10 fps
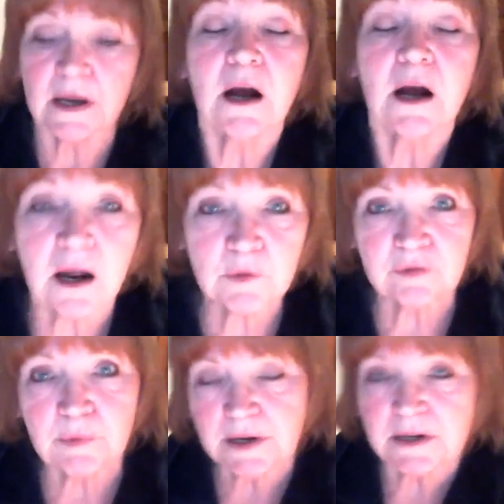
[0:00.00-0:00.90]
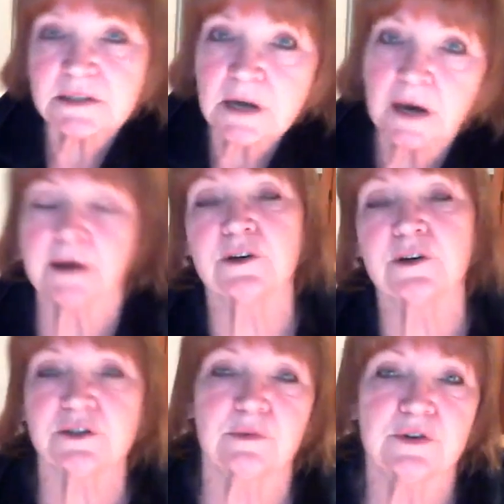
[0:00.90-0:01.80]
I moved my entire
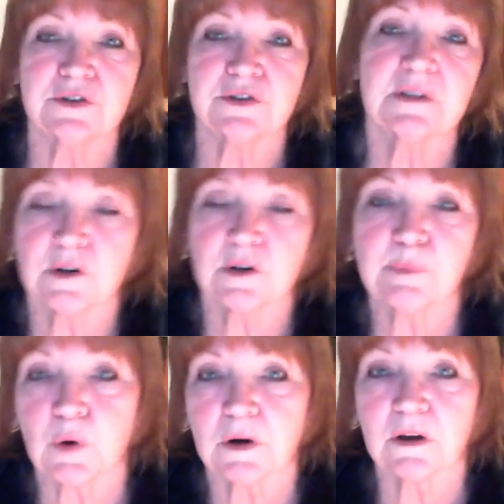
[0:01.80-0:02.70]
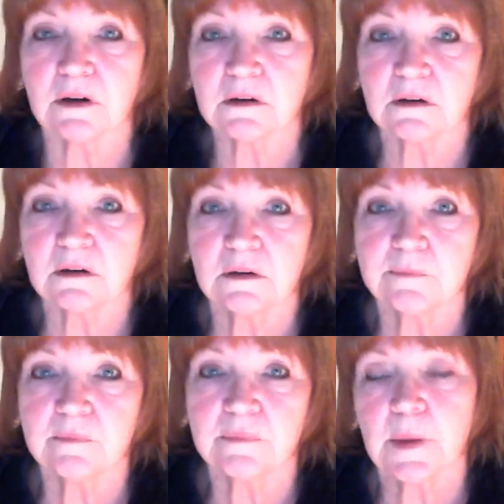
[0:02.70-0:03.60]
distribution center to Portland
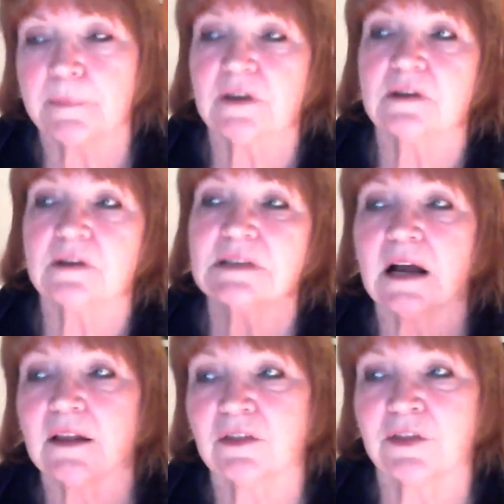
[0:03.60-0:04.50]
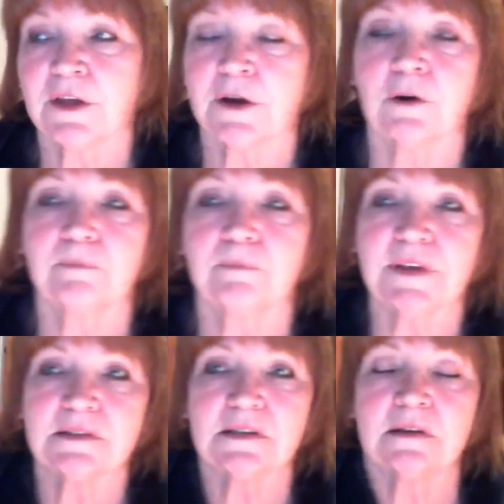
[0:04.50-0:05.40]
because
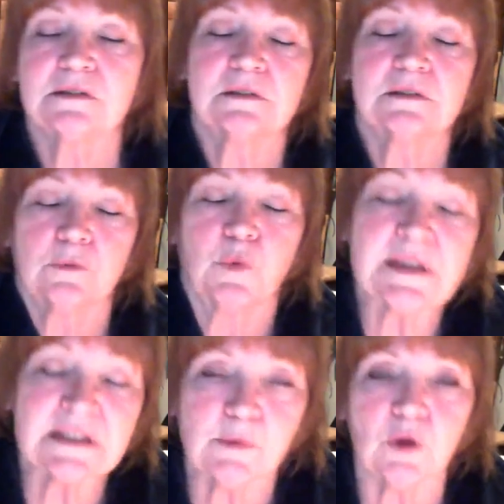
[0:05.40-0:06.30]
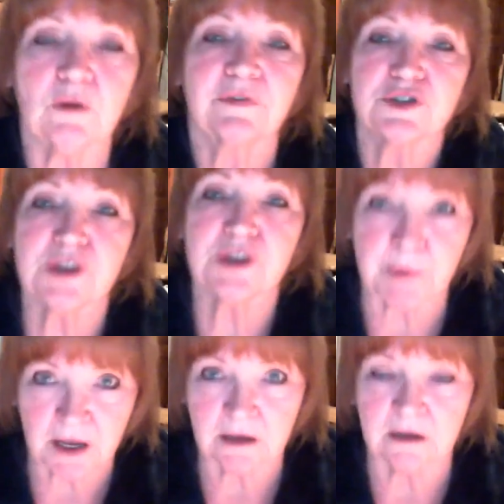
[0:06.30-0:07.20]
it's reasonable for
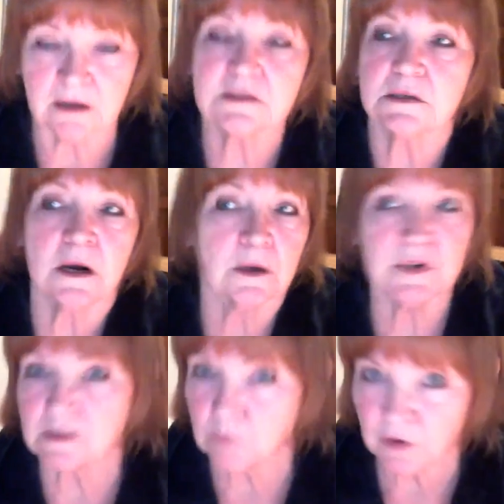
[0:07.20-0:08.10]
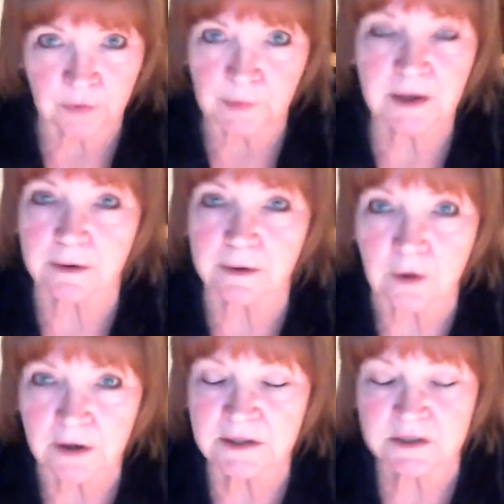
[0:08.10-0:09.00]
shipping. It's not reasonable from
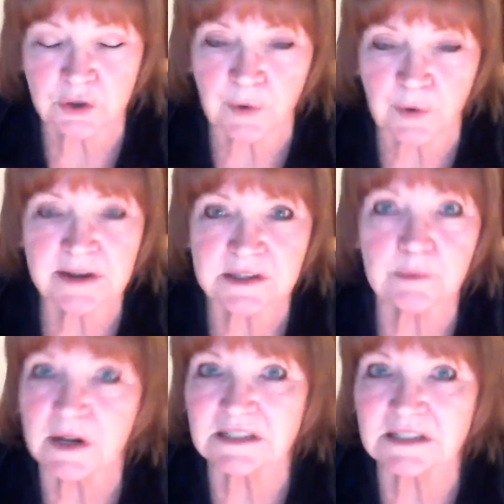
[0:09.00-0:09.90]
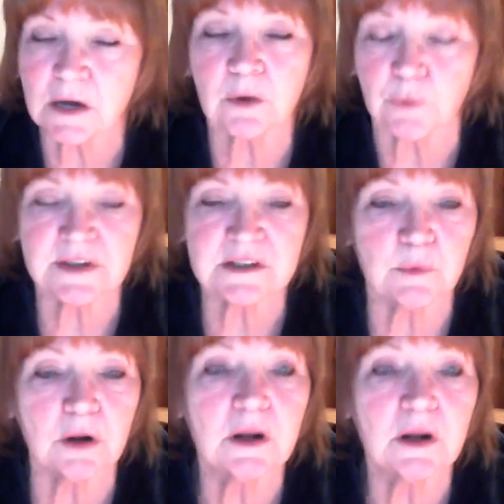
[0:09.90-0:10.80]
here. It's crazy, but it's not
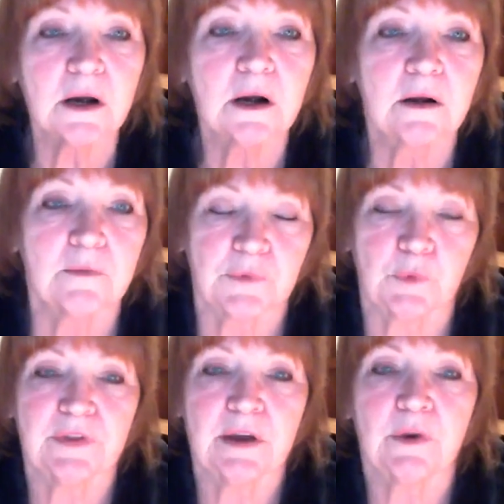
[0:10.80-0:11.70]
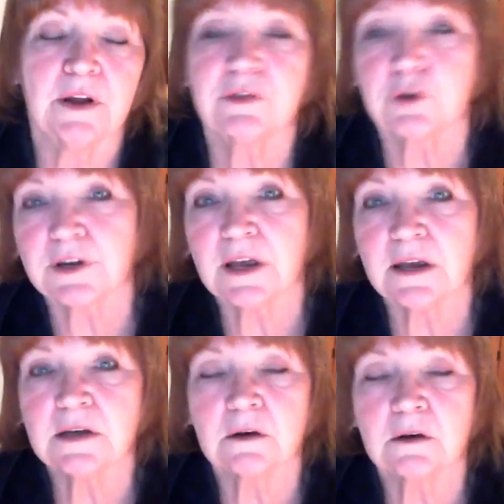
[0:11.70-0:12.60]
reasonable. When they wanted
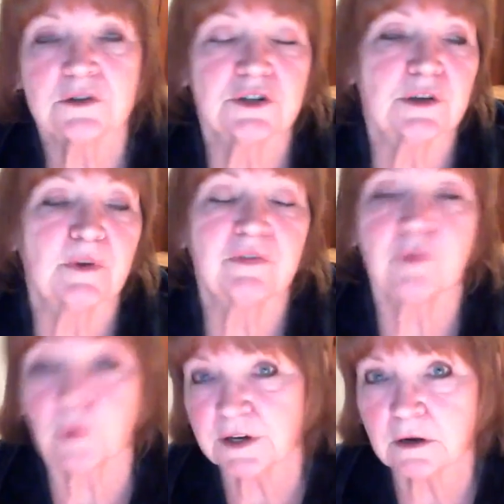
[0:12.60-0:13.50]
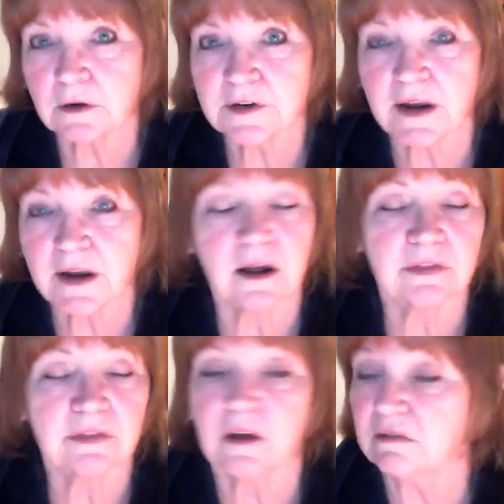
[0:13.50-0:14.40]
$38 to ship a $40 deck, I
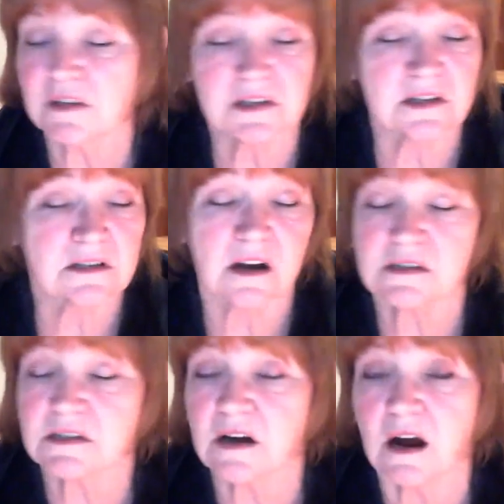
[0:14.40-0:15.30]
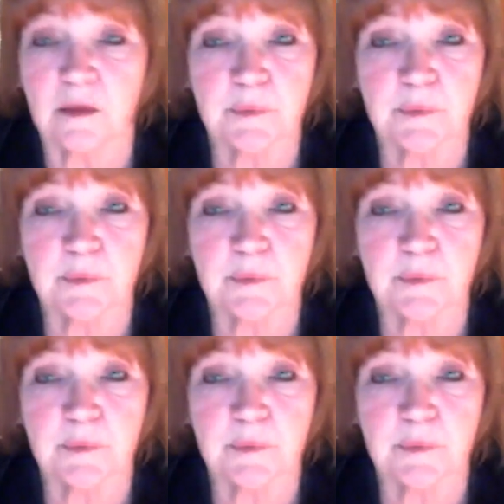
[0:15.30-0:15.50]
thought this has got to stop.